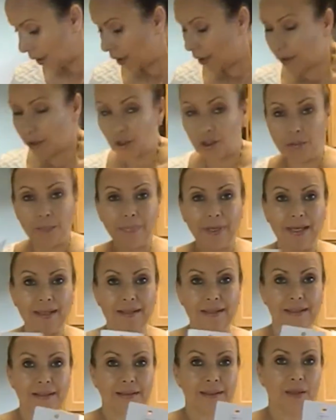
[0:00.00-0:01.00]
You can buy
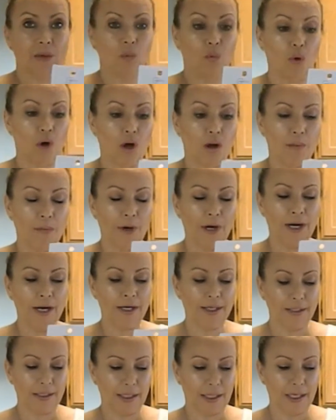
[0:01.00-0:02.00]
these at
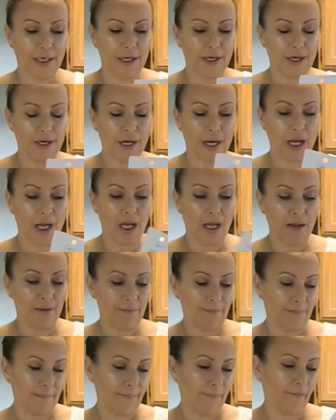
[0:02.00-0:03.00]
Walmart.
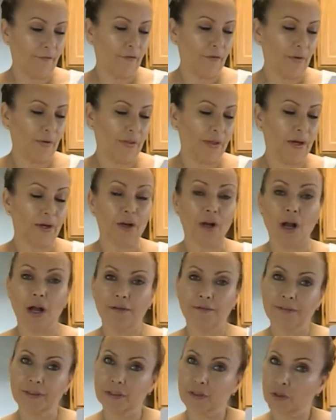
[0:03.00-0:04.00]
They're
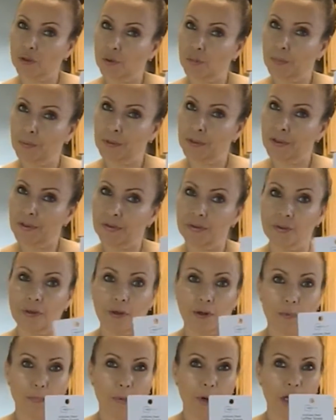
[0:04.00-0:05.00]
coffee scoopers.
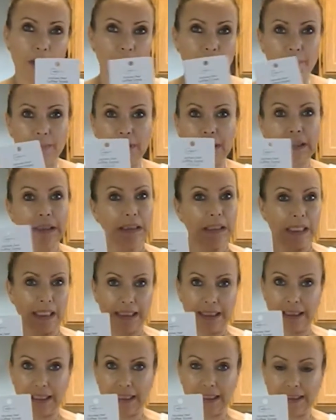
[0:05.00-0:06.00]
They're approximately
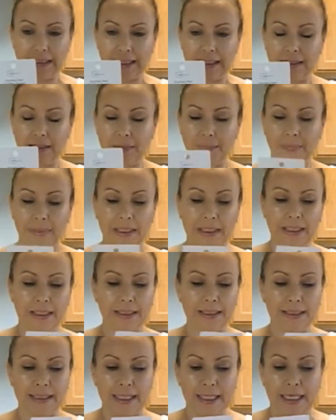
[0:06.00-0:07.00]
98 cents a
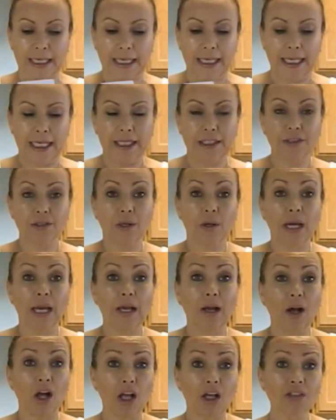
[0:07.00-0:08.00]
piece. And so
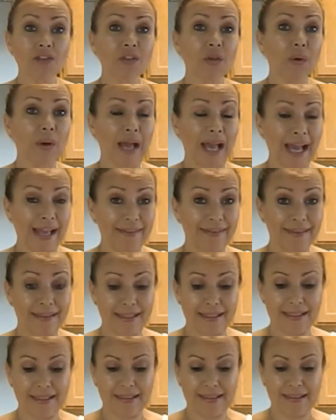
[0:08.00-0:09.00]
I also add
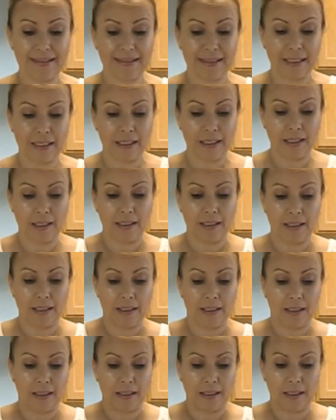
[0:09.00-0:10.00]
this,
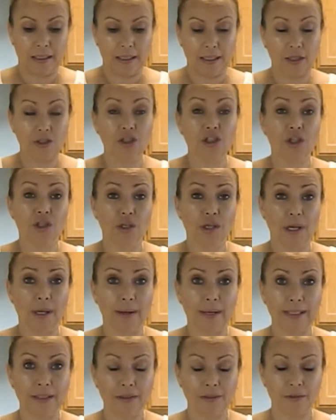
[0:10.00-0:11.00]
and I'll show you how
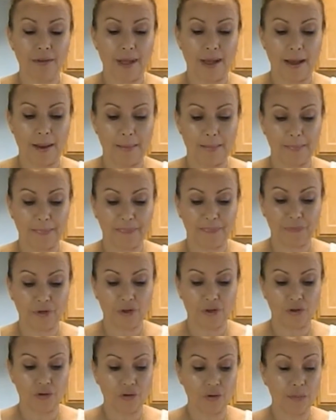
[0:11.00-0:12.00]
I do that,
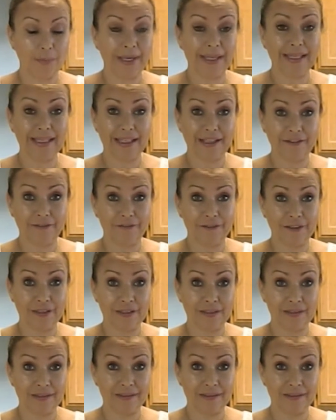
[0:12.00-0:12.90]
to my gift.